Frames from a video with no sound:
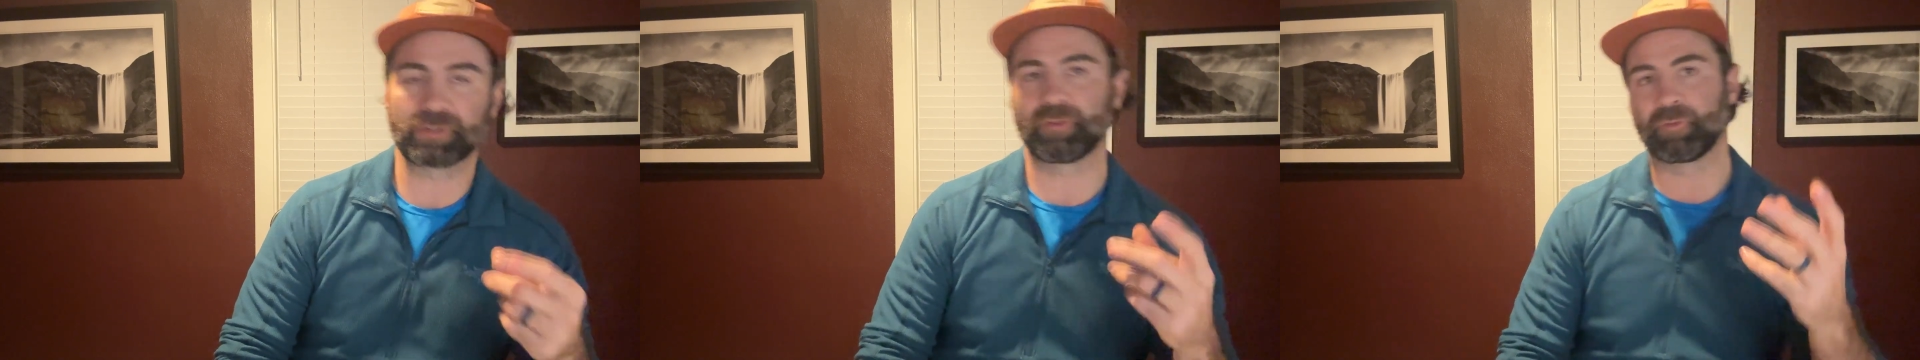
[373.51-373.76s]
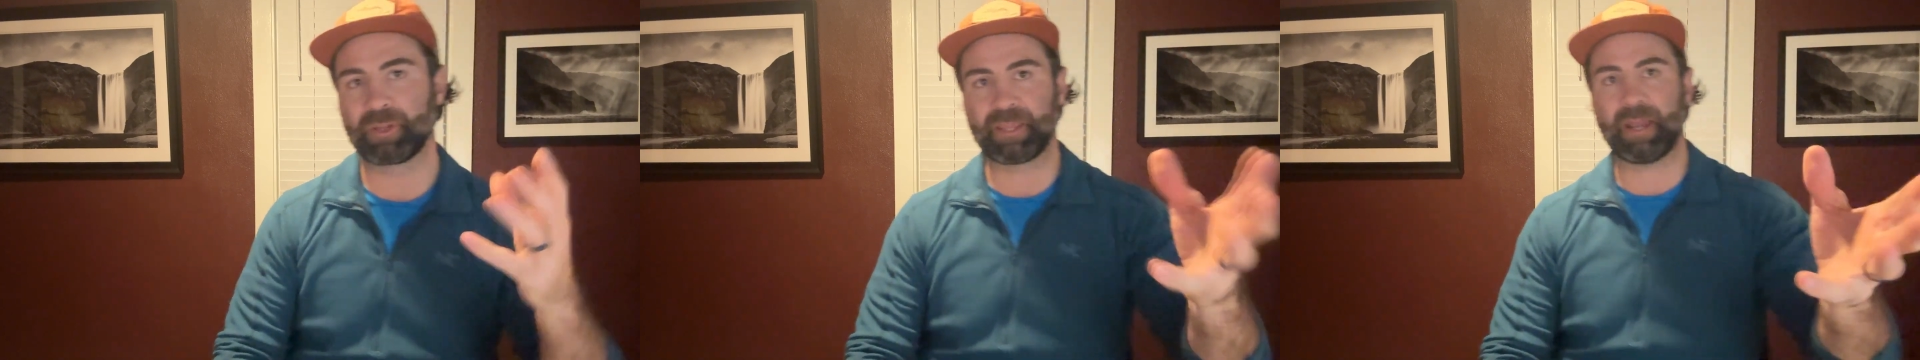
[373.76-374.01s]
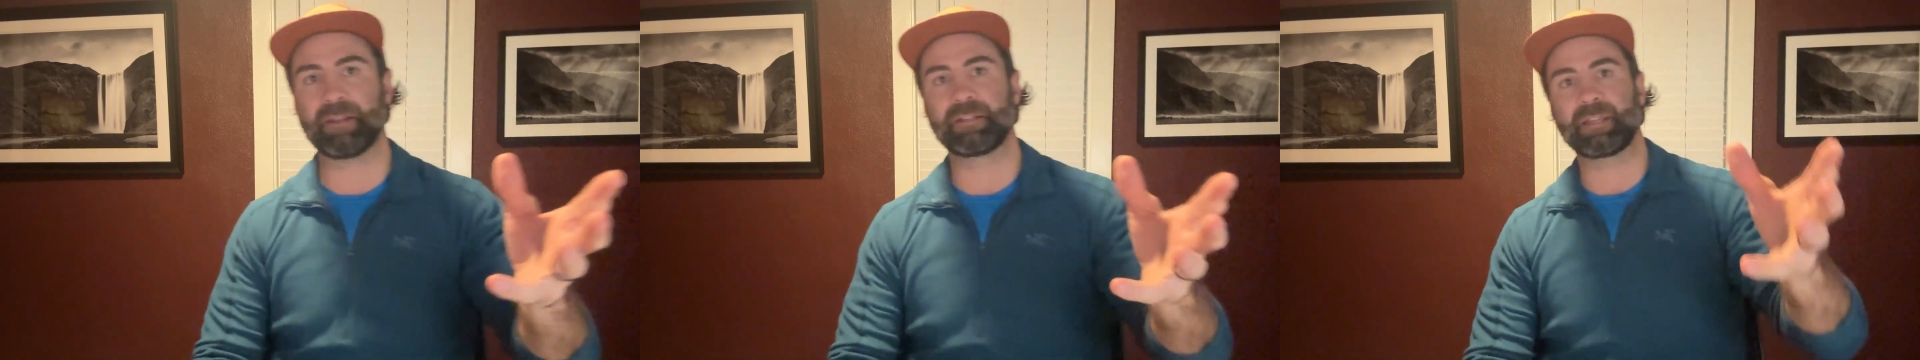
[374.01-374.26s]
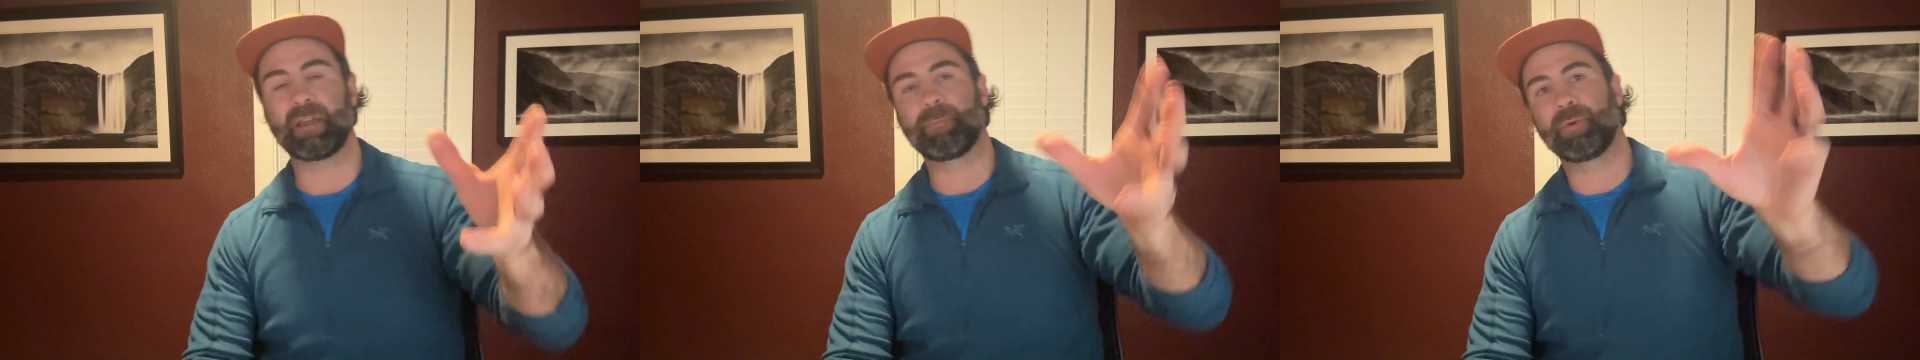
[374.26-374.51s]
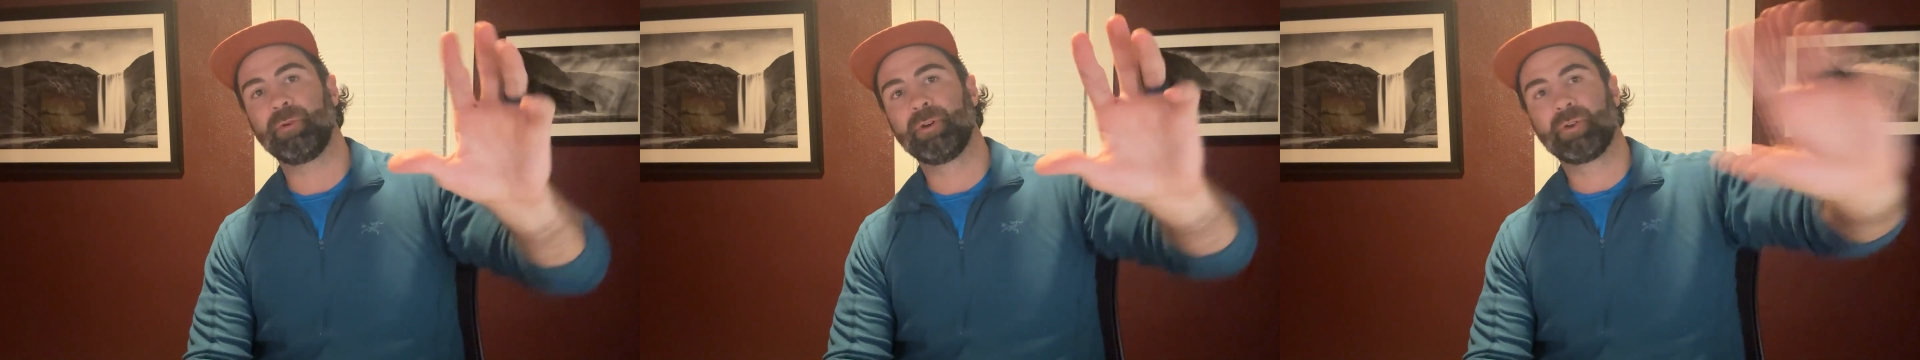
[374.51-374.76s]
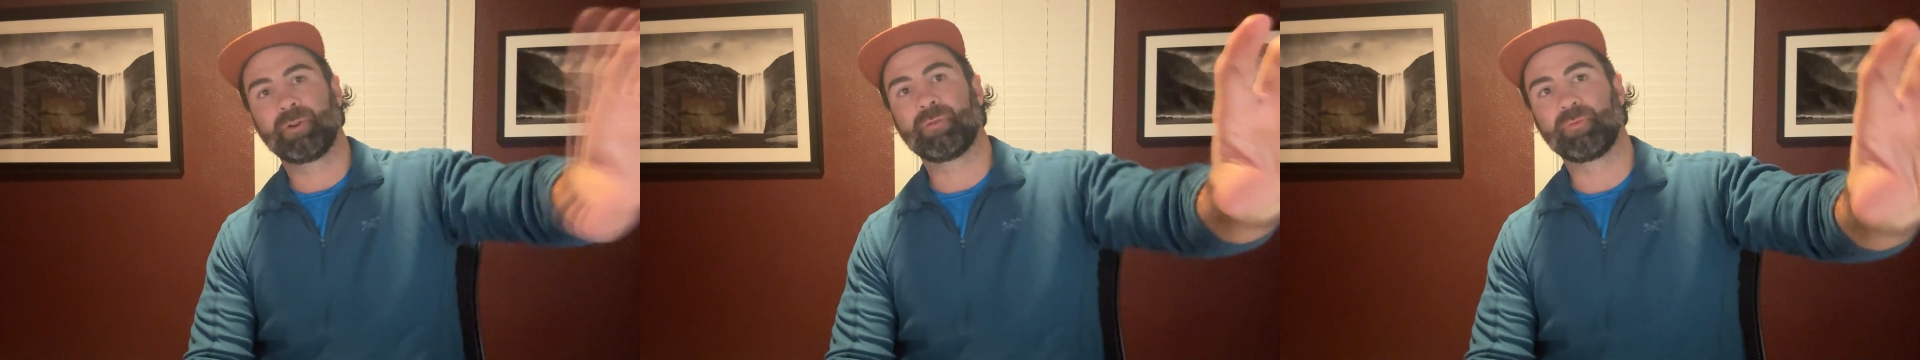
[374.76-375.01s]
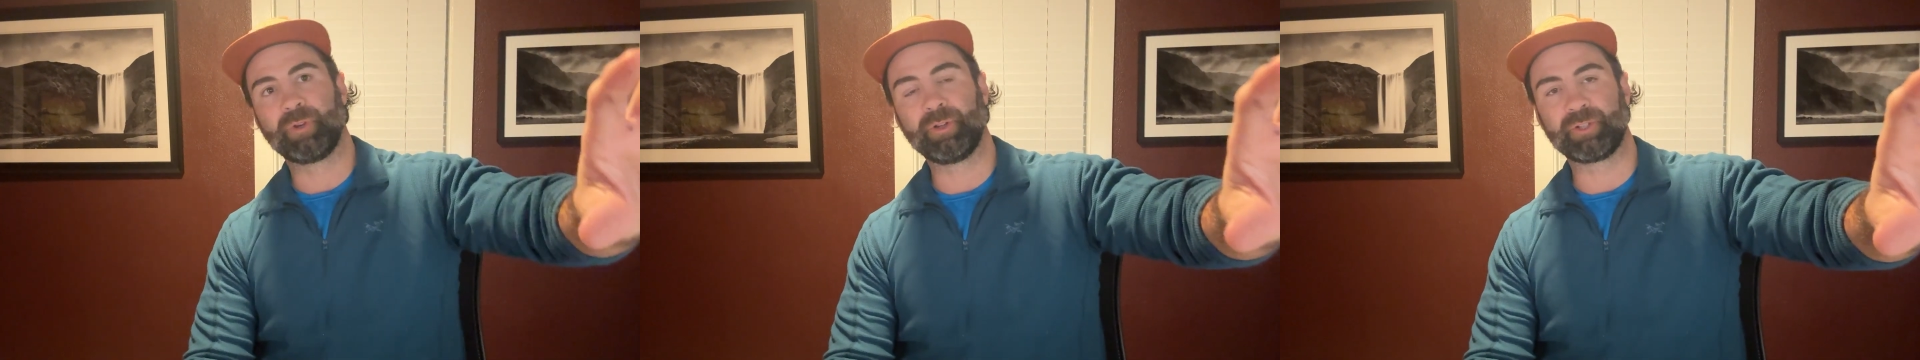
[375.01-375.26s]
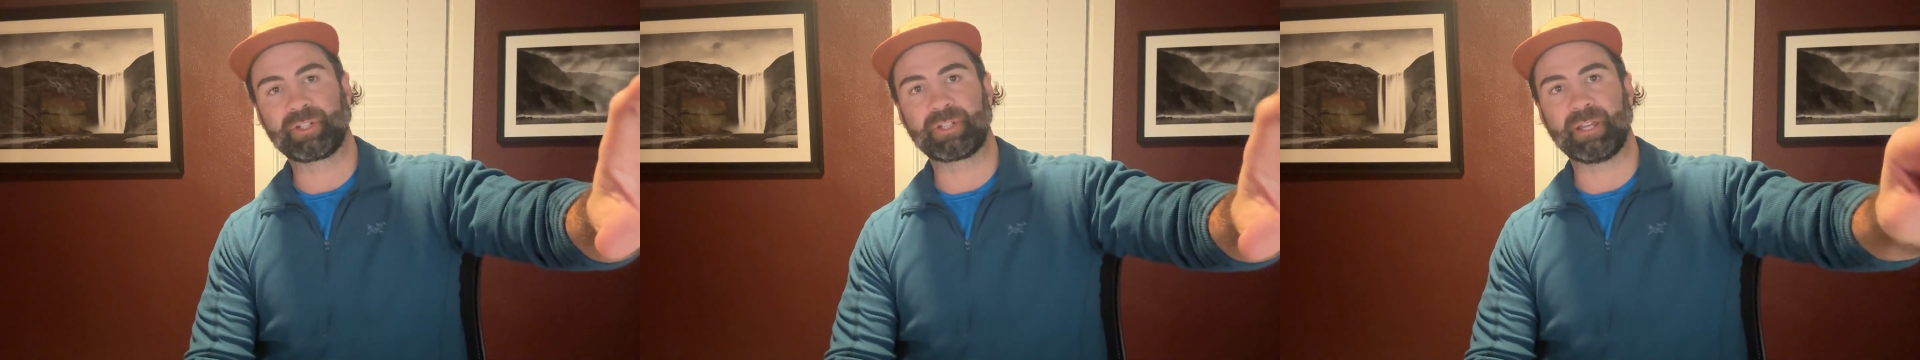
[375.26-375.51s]
So in that example, real
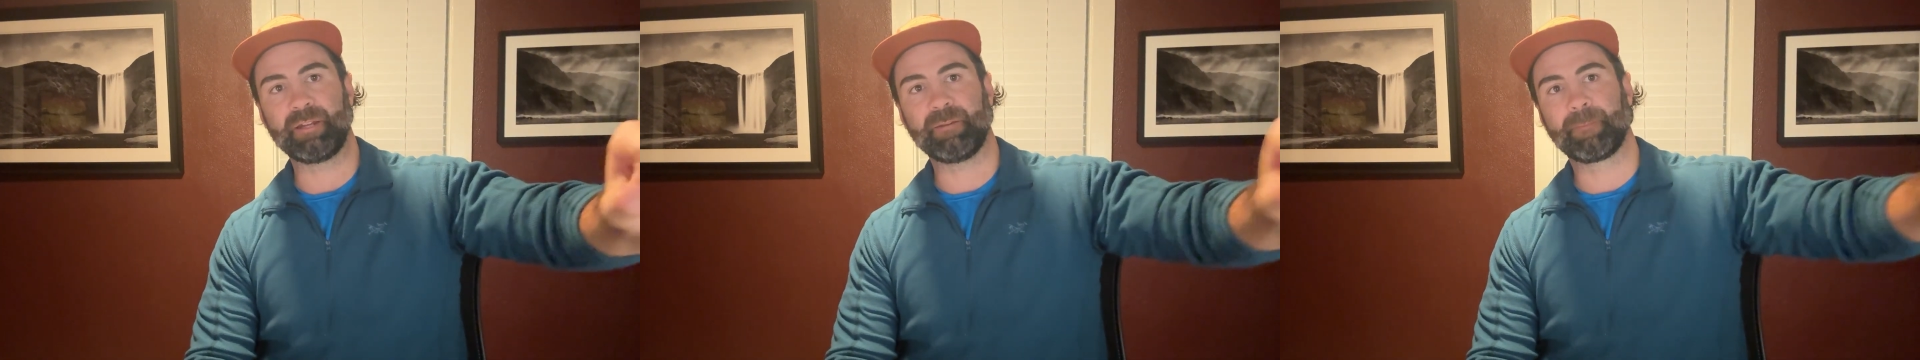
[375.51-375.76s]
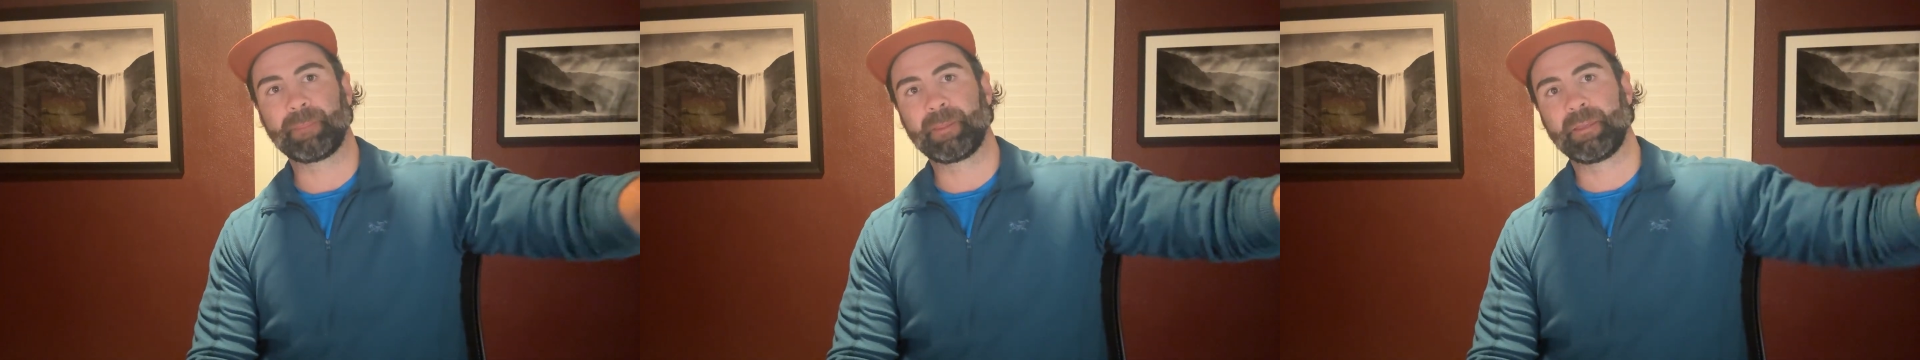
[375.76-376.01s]
estate,